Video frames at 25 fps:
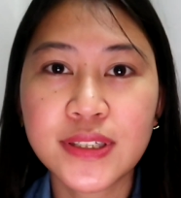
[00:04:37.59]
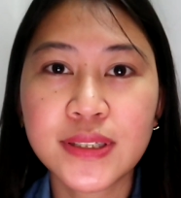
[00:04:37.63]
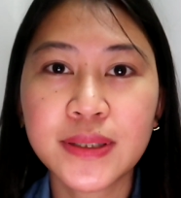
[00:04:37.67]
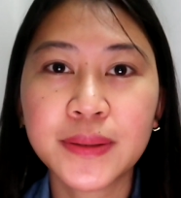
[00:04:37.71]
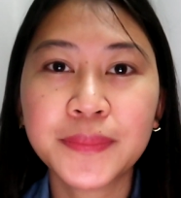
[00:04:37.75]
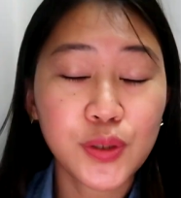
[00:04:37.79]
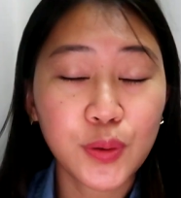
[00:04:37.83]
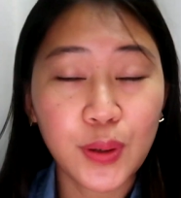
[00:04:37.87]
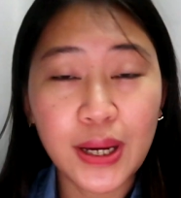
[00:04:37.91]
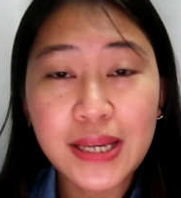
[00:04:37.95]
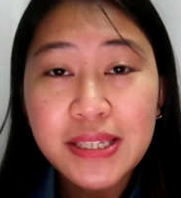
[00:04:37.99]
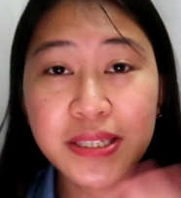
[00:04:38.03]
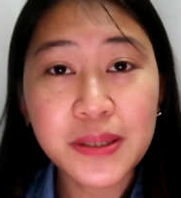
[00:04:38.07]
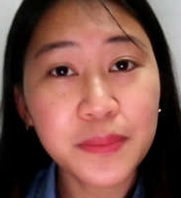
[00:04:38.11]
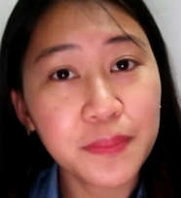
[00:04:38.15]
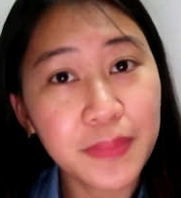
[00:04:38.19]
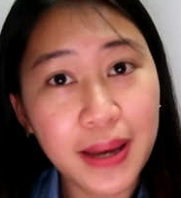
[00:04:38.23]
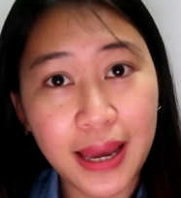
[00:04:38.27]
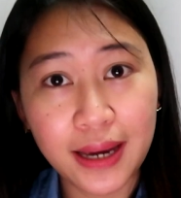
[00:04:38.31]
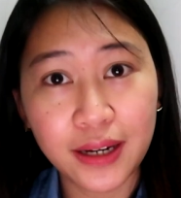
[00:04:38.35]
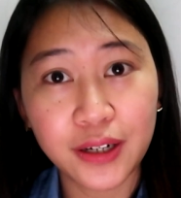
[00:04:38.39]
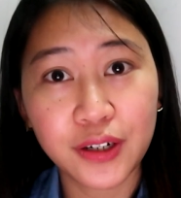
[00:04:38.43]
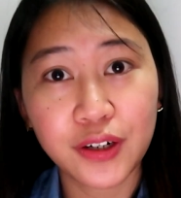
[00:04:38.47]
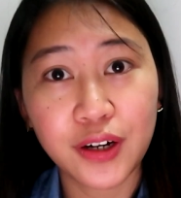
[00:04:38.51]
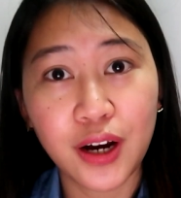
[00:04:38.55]
So as a
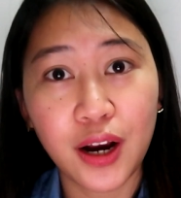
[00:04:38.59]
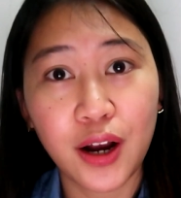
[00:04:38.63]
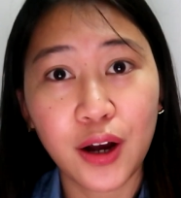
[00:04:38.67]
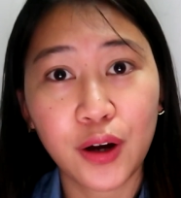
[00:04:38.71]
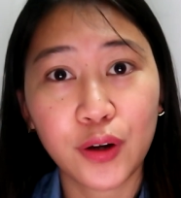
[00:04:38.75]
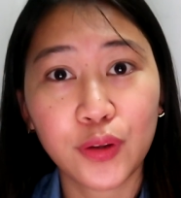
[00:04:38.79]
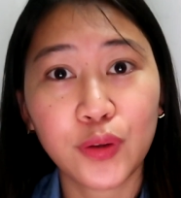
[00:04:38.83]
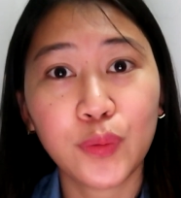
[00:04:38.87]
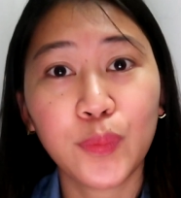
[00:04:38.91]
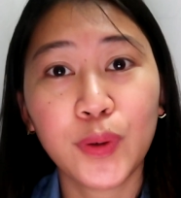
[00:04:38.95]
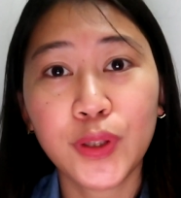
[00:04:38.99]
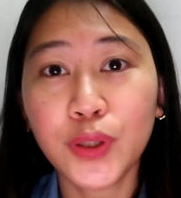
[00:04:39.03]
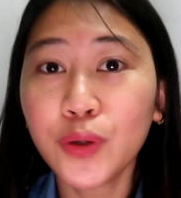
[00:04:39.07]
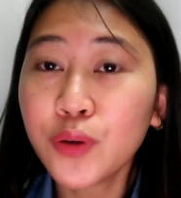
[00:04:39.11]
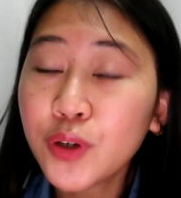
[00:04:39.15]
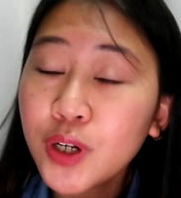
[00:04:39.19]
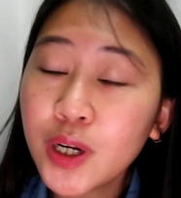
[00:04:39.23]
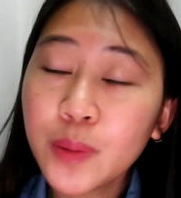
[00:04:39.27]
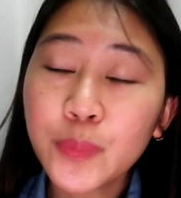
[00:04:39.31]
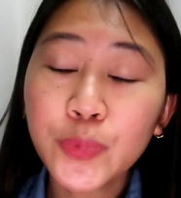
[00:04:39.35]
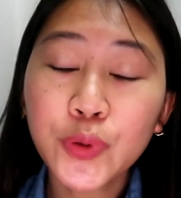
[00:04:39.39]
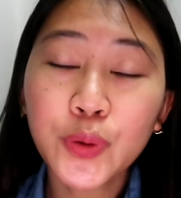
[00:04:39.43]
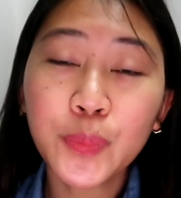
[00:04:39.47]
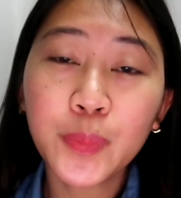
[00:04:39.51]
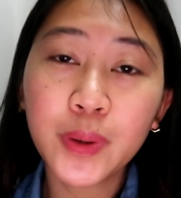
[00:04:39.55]
background, when you
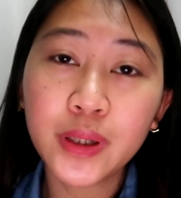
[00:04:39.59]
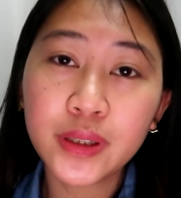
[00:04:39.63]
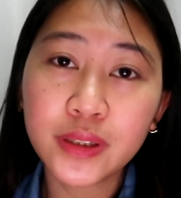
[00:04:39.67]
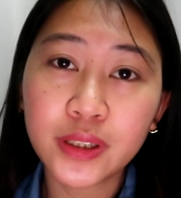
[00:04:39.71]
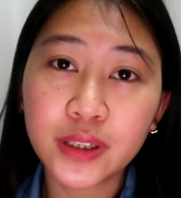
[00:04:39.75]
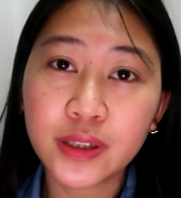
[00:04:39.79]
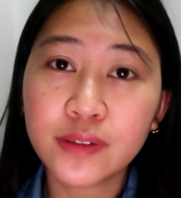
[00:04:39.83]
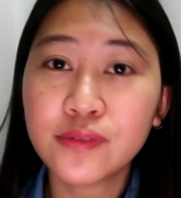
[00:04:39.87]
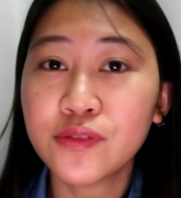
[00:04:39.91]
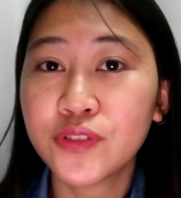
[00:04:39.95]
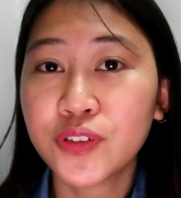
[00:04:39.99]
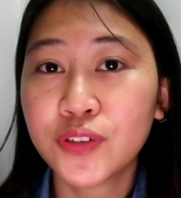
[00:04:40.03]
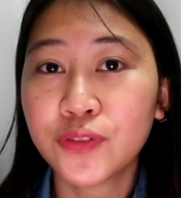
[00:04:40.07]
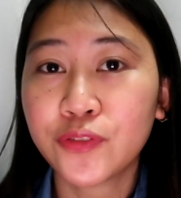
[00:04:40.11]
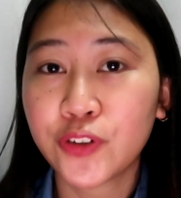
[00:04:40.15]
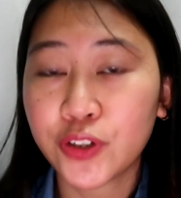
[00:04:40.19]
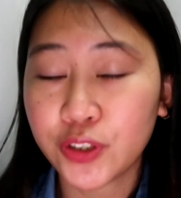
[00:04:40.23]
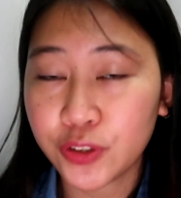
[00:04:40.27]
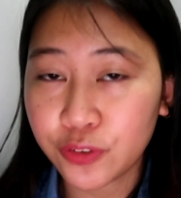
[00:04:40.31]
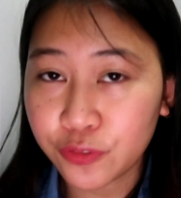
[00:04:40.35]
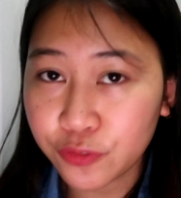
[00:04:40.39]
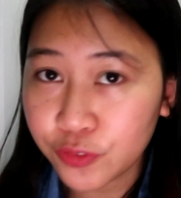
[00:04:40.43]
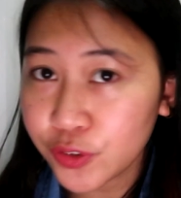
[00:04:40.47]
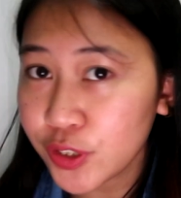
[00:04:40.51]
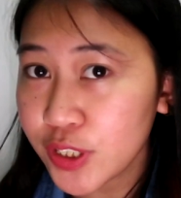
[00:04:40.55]
come to Maldives for
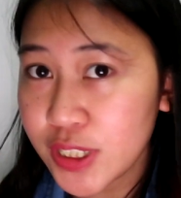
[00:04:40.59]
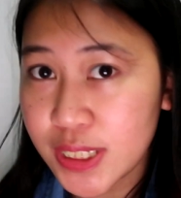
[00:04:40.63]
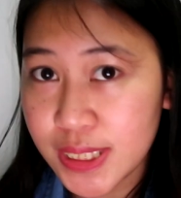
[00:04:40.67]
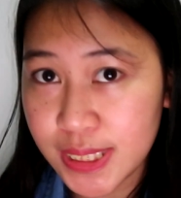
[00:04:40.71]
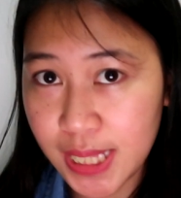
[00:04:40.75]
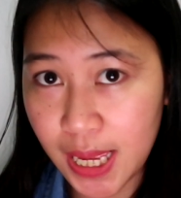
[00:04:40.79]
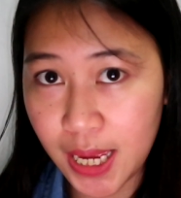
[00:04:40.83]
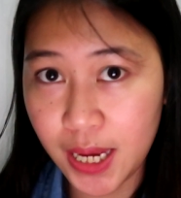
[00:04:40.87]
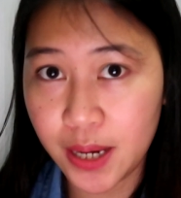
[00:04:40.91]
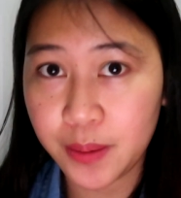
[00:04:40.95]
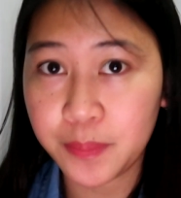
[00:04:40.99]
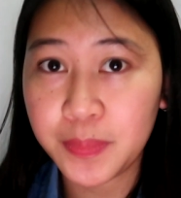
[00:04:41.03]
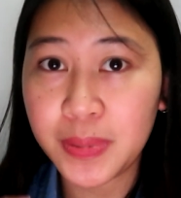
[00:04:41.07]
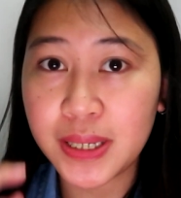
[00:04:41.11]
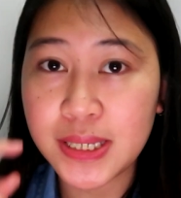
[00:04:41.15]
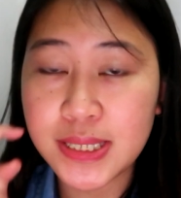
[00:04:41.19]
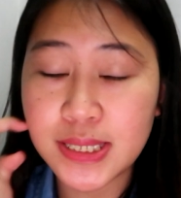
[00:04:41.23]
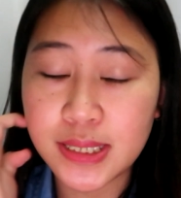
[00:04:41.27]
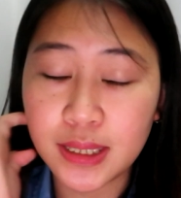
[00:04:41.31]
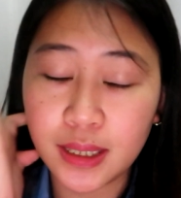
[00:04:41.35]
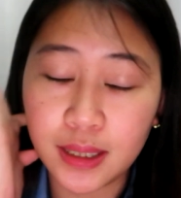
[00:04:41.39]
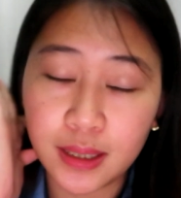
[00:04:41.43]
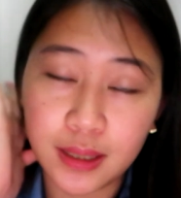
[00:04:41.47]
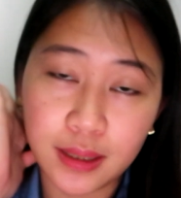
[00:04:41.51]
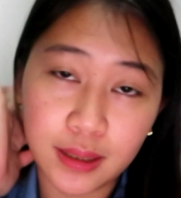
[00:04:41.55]
the first time as
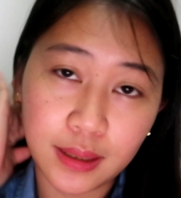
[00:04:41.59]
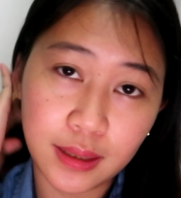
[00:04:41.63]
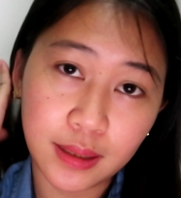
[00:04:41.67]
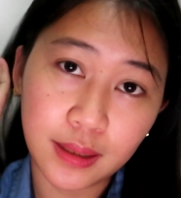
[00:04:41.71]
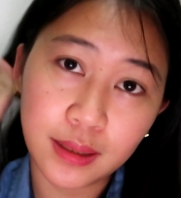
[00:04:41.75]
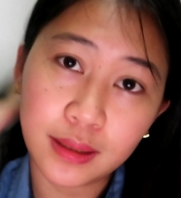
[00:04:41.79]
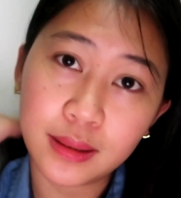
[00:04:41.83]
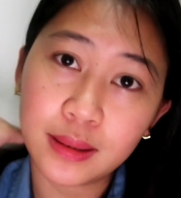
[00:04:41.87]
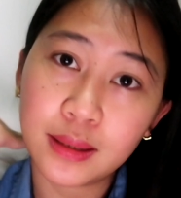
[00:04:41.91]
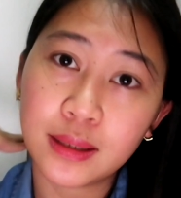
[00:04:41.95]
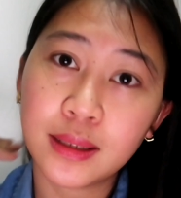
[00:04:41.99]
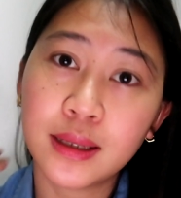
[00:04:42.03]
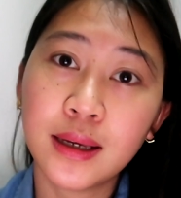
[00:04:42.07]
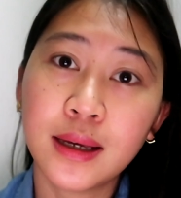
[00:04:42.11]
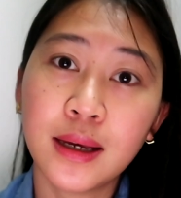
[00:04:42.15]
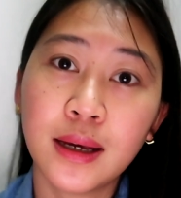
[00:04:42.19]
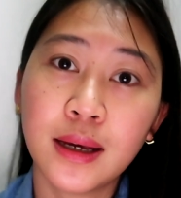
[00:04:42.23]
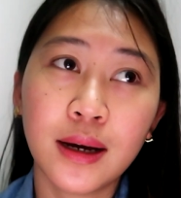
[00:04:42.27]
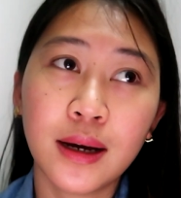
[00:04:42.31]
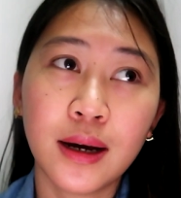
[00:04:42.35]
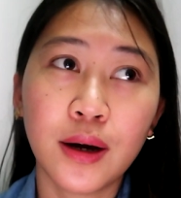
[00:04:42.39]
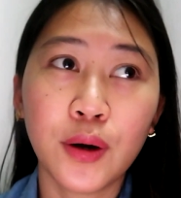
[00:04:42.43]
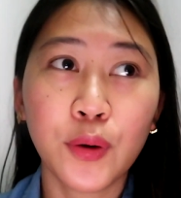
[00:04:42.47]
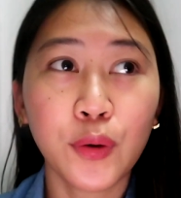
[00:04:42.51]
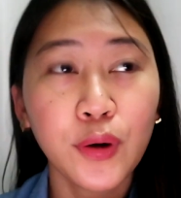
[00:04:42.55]
an
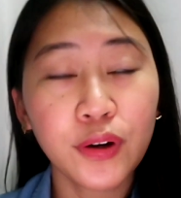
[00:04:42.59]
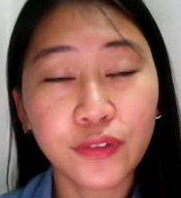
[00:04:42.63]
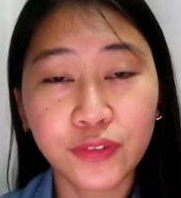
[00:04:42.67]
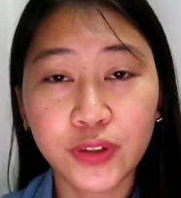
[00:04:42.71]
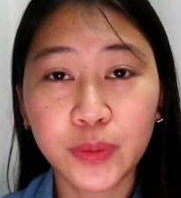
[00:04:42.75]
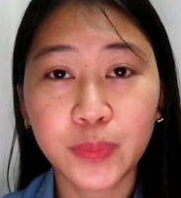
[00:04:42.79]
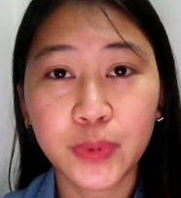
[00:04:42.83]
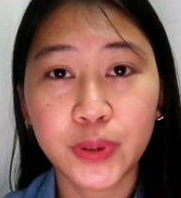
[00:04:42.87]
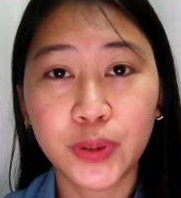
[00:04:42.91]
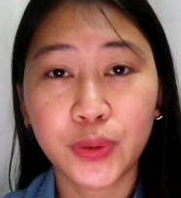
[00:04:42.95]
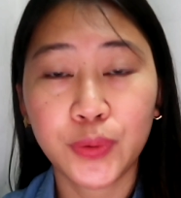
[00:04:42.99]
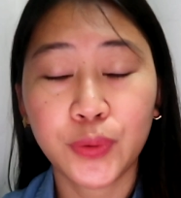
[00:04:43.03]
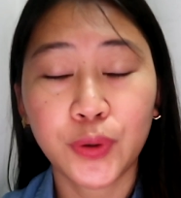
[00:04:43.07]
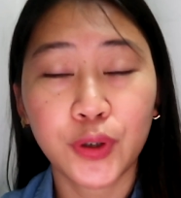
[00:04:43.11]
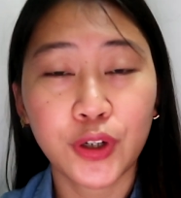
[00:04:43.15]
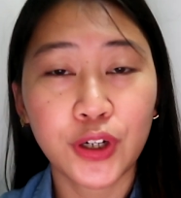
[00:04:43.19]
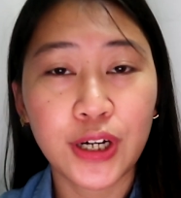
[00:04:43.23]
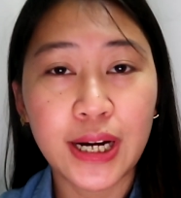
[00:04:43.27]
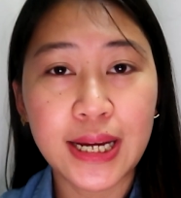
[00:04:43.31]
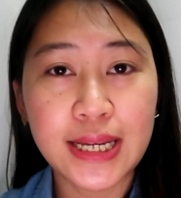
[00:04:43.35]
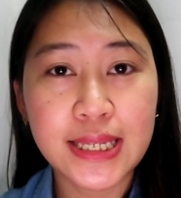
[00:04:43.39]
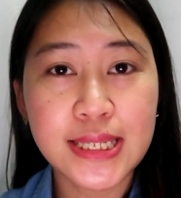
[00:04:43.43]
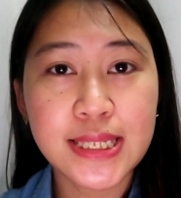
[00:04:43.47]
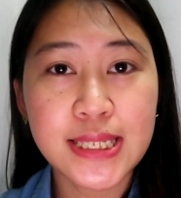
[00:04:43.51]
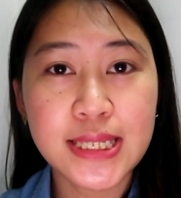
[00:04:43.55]
OFW or
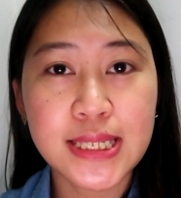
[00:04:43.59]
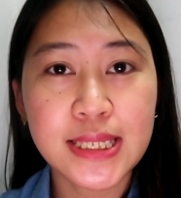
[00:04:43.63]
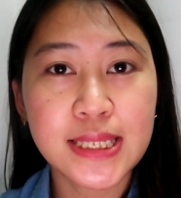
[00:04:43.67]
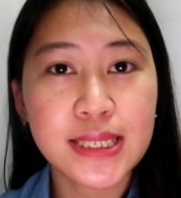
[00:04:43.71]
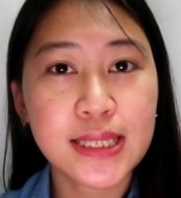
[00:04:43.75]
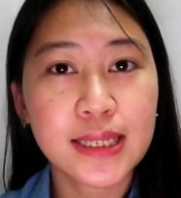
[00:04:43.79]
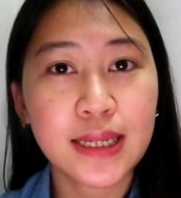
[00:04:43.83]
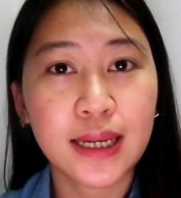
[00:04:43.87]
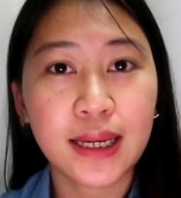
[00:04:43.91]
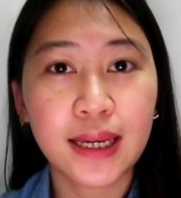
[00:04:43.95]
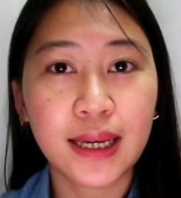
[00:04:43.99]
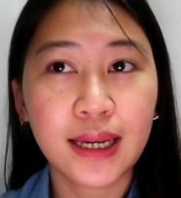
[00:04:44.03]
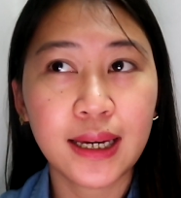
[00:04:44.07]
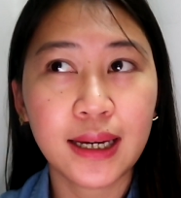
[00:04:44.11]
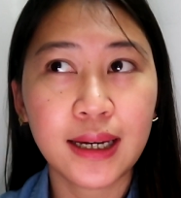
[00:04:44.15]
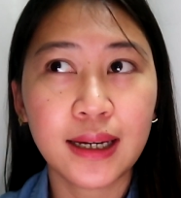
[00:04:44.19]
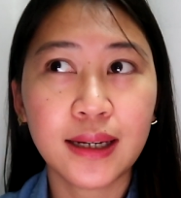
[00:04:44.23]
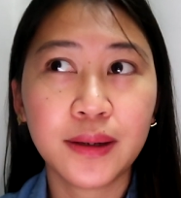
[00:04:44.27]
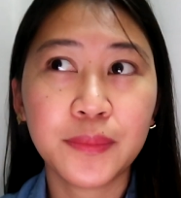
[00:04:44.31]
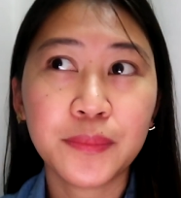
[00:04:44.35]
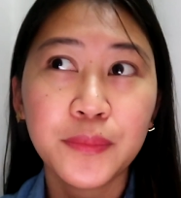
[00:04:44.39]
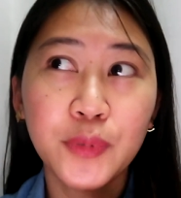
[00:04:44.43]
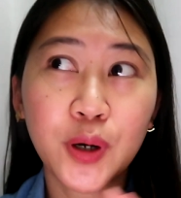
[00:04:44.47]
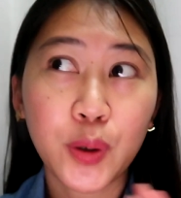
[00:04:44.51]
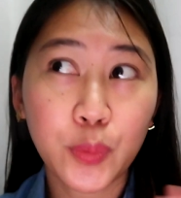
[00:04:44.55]
as
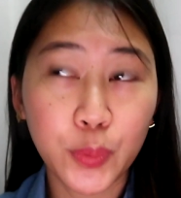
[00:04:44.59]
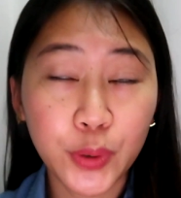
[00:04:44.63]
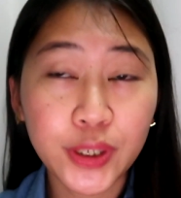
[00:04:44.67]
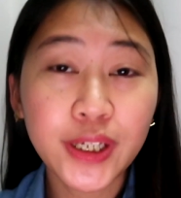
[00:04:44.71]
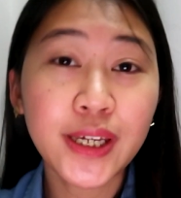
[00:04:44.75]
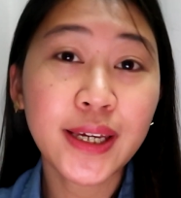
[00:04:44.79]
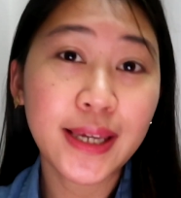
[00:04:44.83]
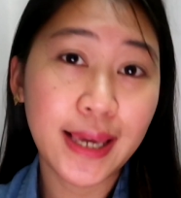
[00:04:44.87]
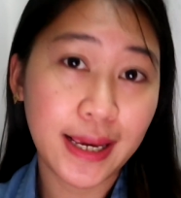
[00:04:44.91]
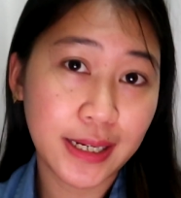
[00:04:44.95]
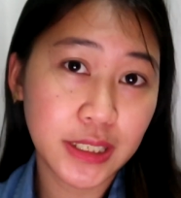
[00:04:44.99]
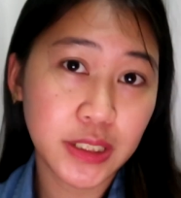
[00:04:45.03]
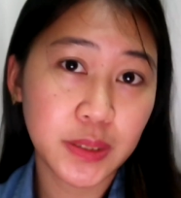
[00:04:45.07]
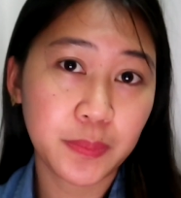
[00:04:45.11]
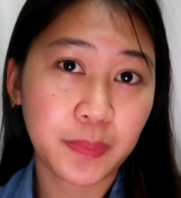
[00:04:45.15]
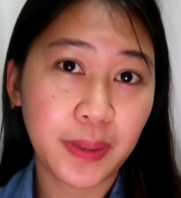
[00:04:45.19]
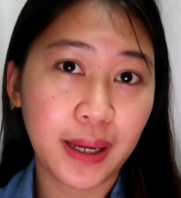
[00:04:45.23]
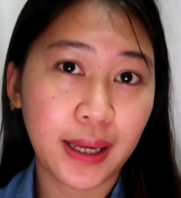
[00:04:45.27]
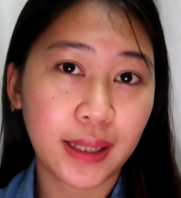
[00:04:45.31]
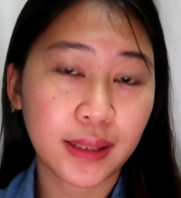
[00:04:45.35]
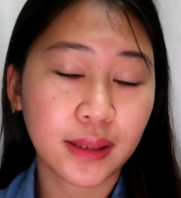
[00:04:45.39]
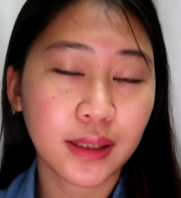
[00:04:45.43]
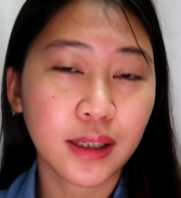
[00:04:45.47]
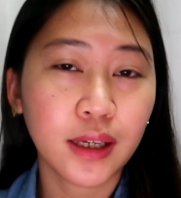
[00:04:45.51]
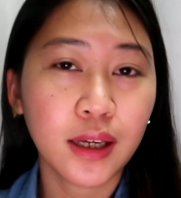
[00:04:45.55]
a working
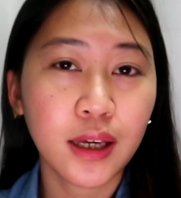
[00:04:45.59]
expat,